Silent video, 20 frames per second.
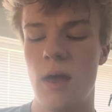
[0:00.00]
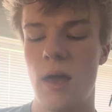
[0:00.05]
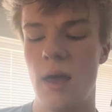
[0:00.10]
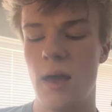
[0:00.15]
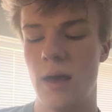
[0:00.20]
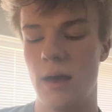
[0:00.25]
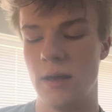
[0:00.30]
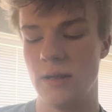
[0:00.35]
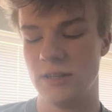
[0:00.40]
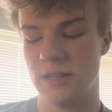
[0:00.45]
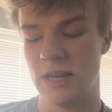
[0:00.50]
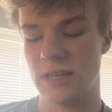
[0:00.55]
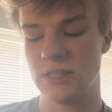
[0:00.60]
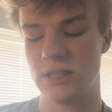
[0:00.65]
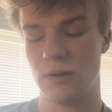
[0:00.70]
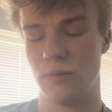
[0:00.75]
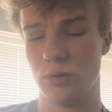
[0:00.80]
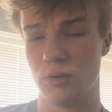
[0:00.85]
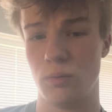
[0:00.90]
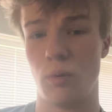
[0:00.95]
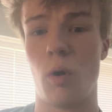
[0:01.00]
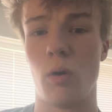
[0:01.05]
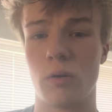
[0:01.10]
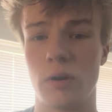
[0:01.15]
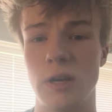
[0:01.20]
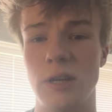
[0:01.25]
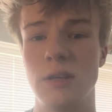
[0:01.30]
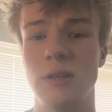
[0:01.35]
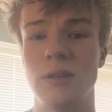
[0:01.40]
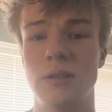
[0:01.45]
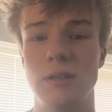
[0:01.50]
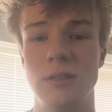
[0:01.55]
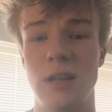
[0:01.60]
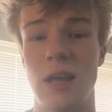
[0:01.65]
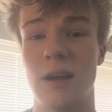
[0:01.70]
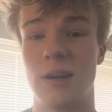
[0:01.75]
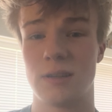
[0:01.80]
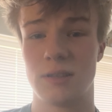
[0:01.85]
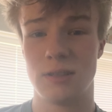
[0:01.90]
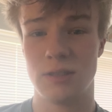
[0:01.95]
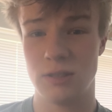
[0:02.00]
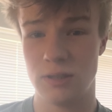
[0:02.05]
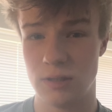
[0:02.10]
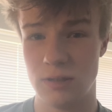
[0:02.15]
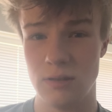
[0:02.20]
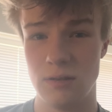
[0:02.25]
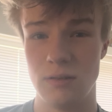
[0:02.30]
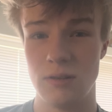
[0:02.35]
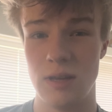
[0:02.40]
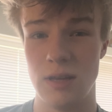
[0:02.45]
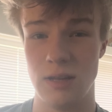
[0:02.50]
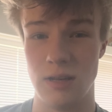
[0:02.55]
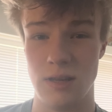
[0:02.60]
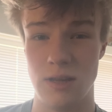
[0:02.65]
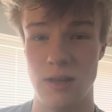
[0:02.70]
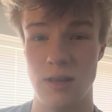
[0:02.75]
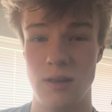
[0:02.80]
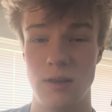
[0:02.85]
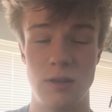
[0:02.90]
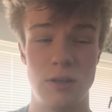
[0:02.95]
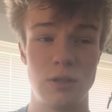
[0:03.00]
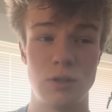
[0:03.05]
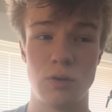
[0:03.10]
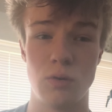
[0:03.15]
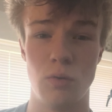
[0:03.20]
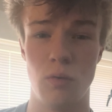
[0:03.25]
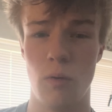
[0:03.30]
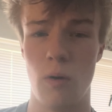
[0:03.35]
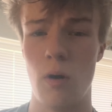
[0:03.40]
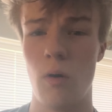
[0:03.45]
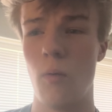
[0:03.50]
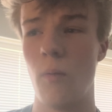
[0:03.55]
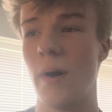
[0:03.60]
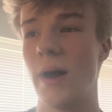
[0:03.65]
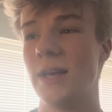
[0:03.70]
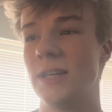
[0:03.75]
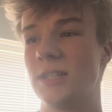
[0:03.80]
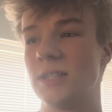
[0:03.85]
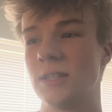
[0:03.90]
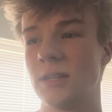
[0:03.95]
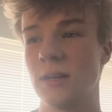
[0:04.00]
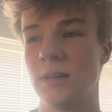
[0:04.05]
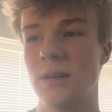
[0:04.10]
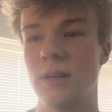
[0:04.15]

And as I was walking there in the school hallways,